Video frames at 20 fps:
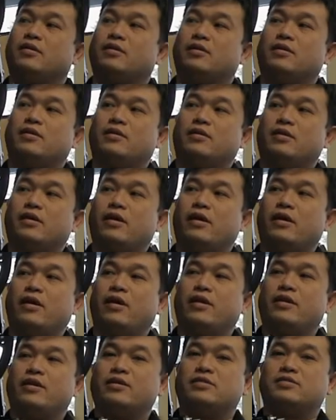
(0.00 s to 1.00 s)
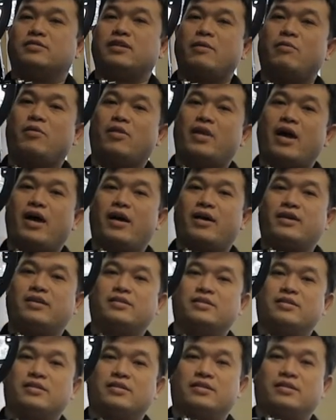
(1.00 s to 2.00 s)
a shoulder or you can put
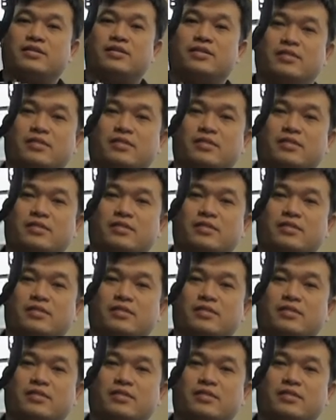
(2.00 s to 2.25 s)
on